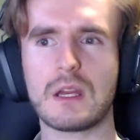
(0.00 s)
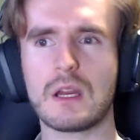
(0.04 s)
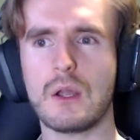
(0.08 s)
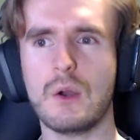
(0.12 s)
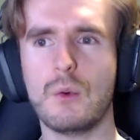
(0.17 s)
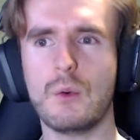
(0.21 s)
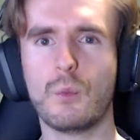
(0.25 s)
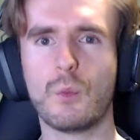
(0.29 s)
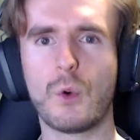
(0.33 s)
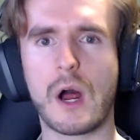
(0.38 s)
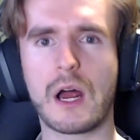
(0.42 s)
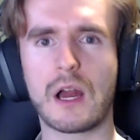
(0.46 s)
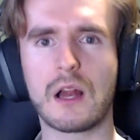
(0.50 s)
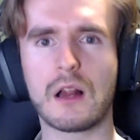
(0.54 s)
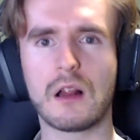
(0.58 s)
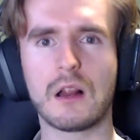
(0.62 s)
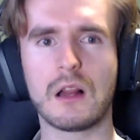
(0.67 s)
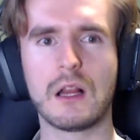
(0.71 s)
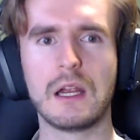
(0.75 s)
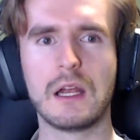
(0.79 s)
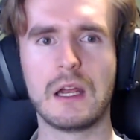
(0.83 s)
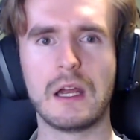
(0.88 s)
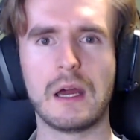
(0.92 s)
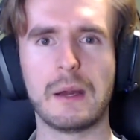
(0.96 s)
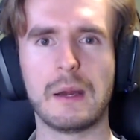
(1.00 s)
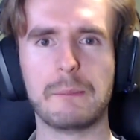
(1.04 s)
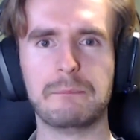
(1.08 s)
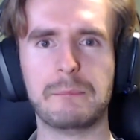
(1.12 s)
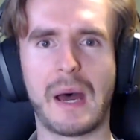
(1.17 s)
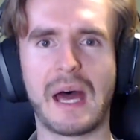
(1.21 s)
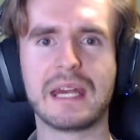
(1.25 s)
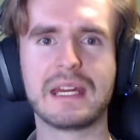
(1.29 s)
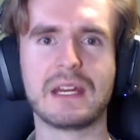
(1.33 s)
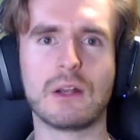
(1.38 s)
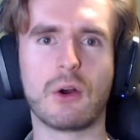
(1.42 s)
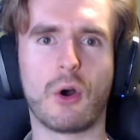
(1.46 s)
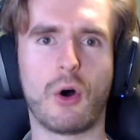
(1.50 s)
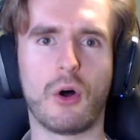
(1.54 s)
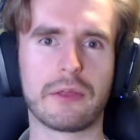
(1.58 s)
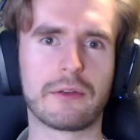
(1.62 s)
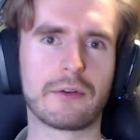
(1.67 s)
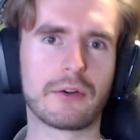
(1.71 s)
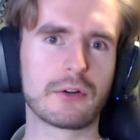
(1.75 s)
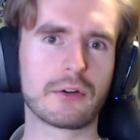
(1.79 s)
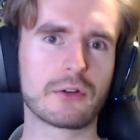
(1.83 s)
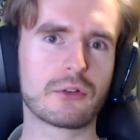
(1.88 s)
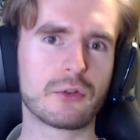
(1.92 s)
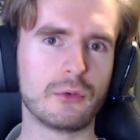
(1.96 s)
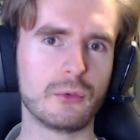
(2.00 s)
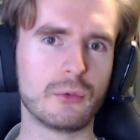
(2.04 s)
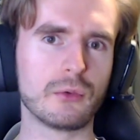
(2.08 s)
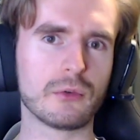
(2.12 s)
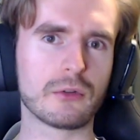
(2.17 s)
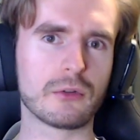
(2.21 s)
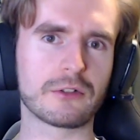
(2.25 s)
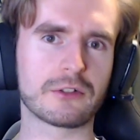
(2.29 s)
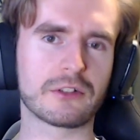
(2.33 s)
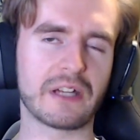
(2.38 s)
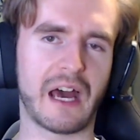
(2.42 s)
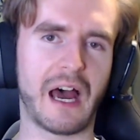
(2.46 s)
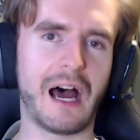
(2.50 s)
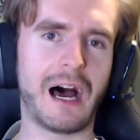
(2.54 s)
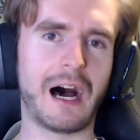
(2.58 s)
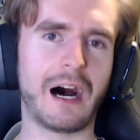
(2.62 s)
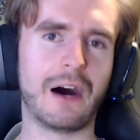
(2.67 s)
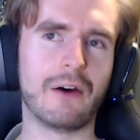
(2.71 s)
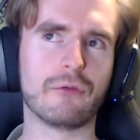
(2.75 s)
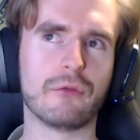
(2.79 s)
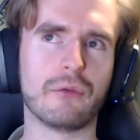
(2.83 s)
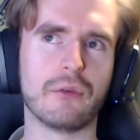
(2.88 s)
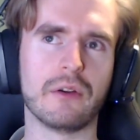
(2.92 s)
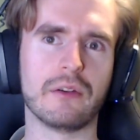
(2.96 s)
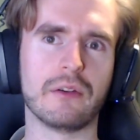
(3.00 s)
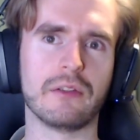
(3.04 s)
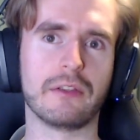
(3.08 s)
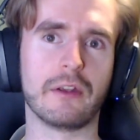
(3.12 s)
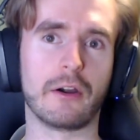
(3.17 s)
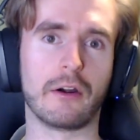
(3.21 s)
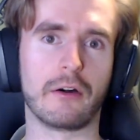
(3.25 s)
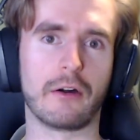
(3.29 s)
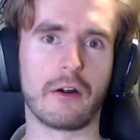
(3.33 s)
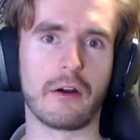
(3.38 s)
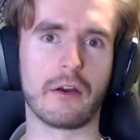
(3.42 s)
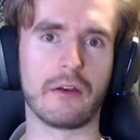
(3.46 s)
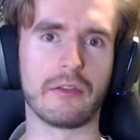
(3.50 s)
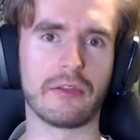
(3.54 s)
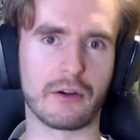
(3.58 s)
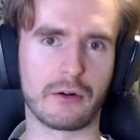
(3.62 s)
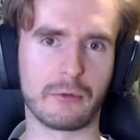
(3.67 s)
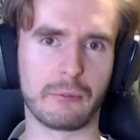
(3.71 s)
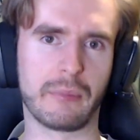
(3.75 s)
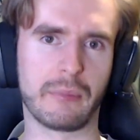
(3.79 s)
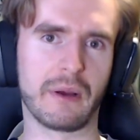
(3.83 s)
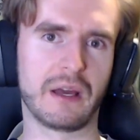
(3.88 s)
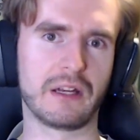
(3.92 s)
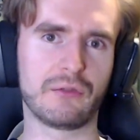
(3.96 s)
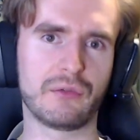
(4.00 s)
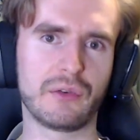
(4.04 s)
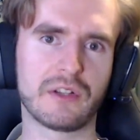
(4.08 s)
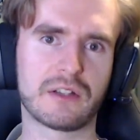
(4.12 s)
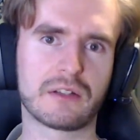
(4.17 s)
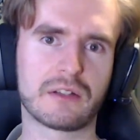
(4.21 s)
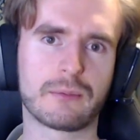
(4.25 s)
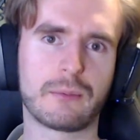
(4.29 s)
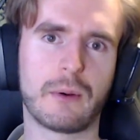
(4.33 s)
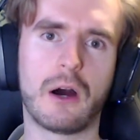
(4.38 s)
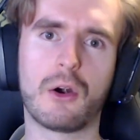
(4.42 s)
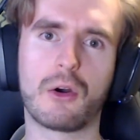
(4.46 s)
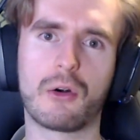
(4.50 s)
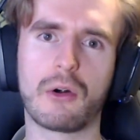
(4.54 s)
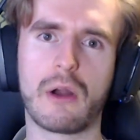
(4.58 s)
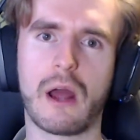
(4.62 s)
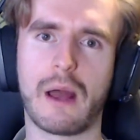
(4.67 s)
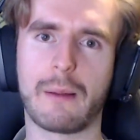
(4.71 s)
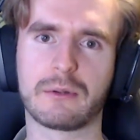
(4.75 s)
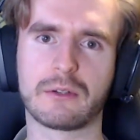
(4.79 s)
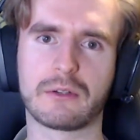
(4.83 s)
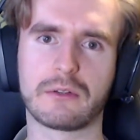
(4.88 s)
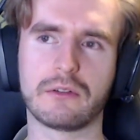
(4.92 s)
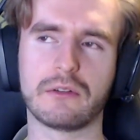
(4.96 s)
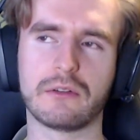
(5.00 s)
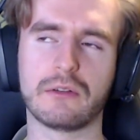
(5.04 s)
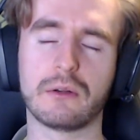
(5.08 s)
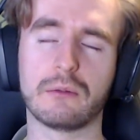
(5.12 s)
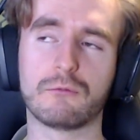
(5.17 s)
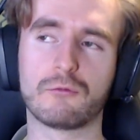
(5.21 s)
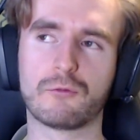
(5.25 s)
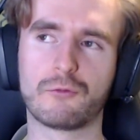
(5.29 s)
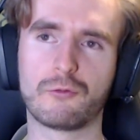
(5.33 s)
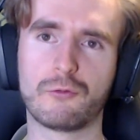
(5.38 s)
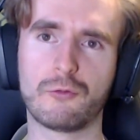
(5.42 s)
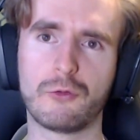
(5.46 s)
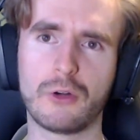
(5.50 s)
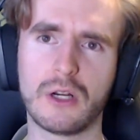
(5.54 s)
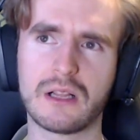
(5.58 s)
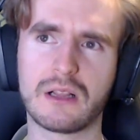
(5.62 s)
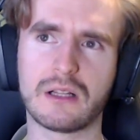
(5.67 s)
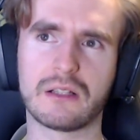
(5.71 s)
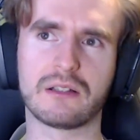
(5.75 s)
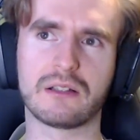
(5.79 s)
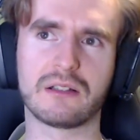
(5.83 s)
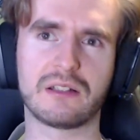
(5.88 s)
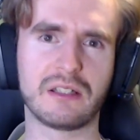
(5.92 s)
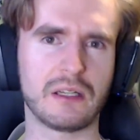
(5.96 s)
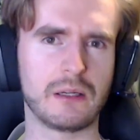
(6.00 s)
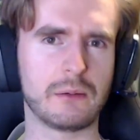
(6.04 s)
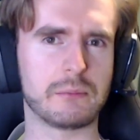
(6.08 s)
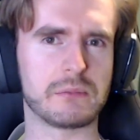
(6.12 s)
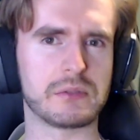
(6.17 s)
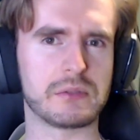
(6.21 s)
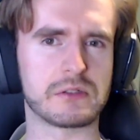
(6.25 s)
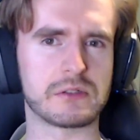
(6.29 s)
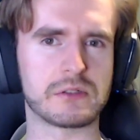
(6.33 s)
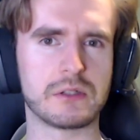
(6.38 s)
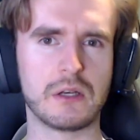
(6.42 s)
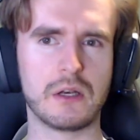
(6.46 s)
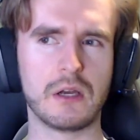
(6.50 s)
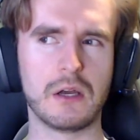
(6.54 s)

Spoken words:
while many other tools have their benefits, Power Apps really seems